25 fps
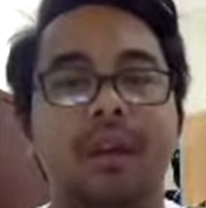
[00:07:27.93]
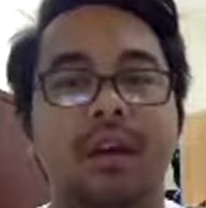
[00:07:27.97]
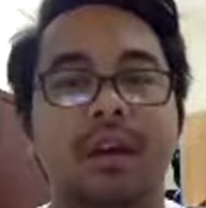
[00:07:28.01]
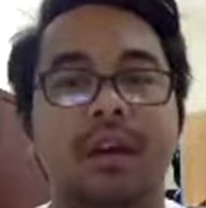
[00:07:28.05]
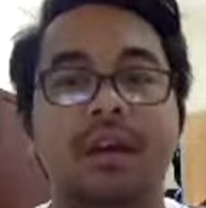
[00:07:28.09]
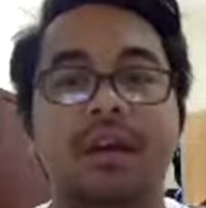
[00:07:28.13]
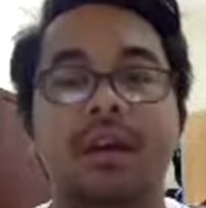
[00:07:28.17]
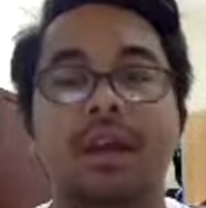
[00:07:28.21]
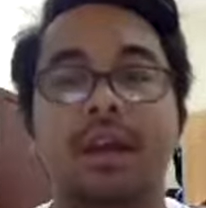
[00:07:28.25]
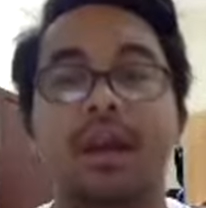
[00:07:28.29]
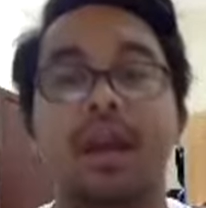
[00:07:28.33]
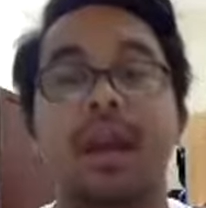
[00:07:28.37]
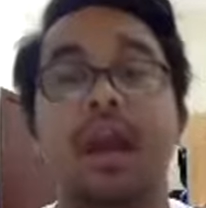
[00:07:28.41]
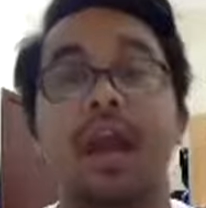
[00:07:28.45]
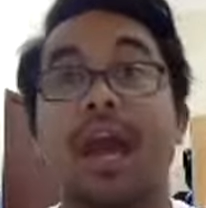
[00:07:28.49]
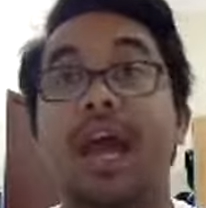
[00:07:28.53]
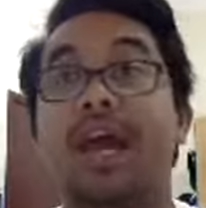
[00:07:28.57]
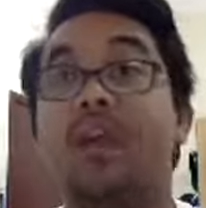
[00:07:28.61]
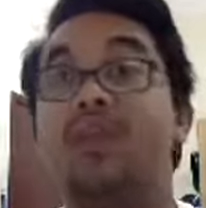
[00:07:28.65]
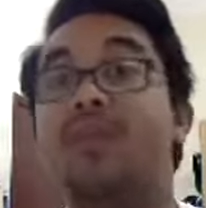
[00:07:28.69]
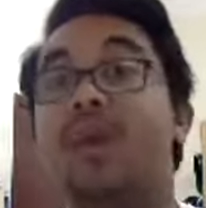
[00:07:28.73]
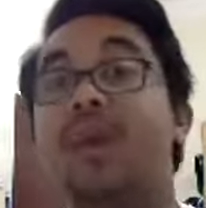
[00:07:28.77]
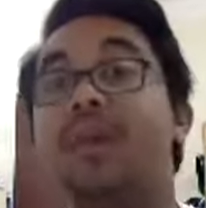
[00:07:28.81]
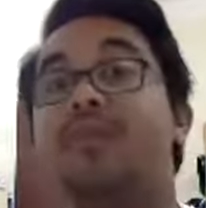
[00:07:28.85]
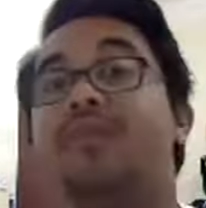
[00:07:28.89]
Okay, and
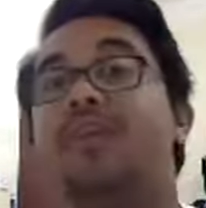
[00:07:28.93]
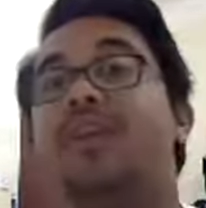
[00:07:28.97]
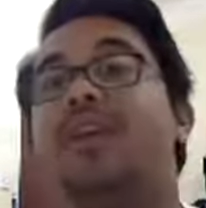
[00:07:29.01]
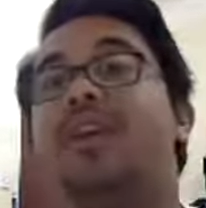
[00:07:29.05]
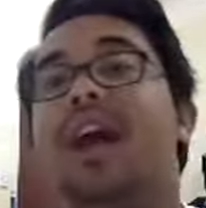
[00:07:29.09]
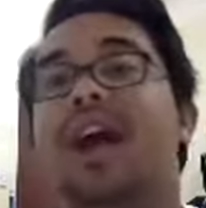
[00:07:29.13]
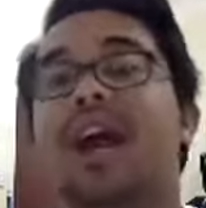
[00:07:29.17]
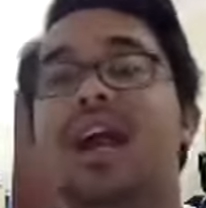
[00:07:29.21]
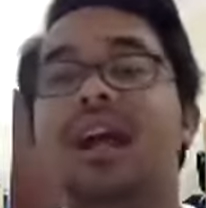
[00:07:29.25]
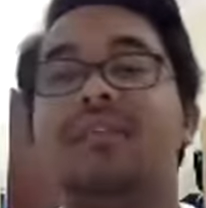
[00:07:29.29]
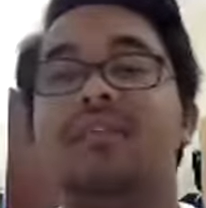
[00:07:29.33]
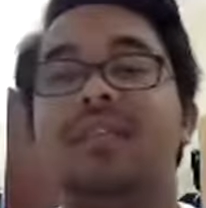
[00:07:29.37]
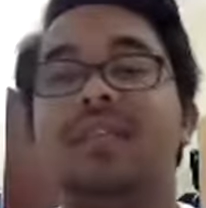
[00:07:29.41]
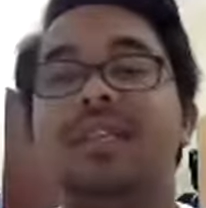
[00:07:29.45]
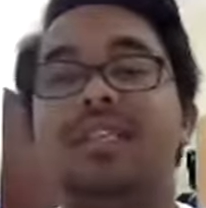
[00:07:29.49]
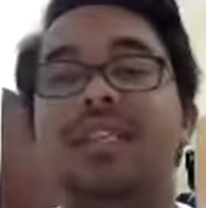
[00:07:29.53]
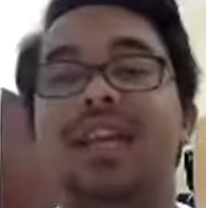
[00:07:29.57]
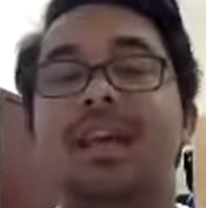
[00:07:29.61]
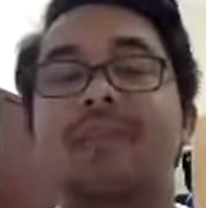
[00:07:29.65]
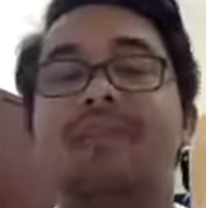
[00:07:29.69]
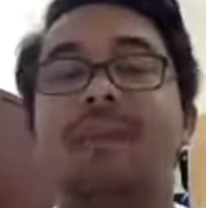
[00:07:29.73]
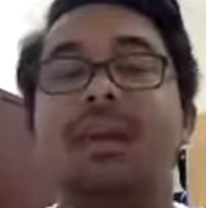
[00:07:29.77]
wait for the harvest time.